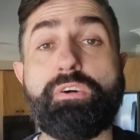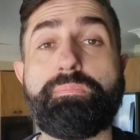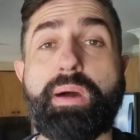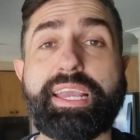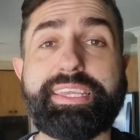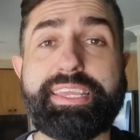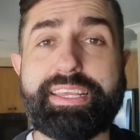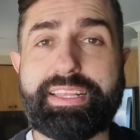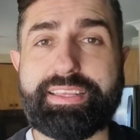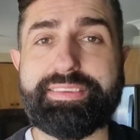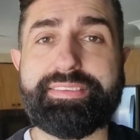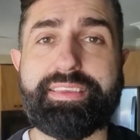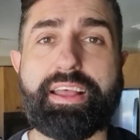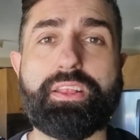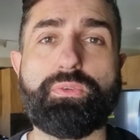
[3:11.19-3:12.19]
of my yearly
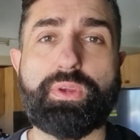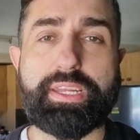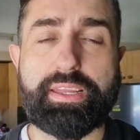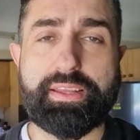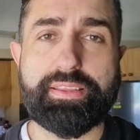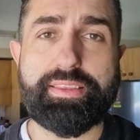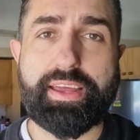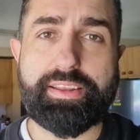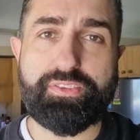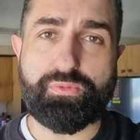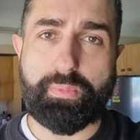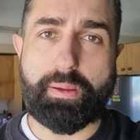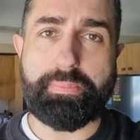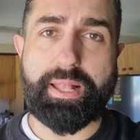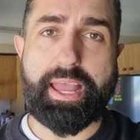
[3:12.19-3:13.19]
salary. That is
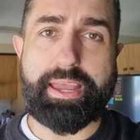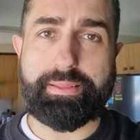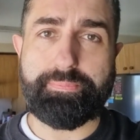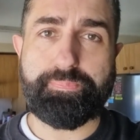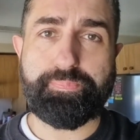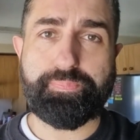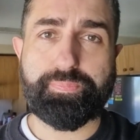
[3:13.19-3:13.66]
my plan.